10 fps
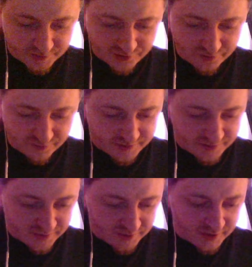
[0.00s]
hurt,
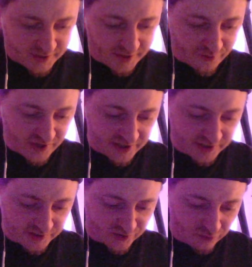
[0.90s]
and her
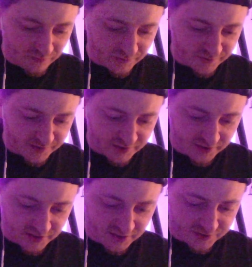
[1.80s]
hands almost
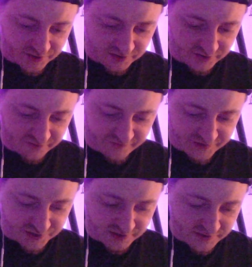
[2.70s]
unconsciously
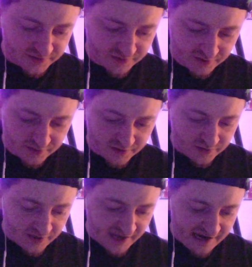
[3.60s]
fidgeted,
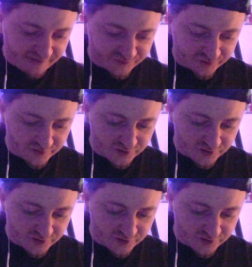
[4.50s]
half drawing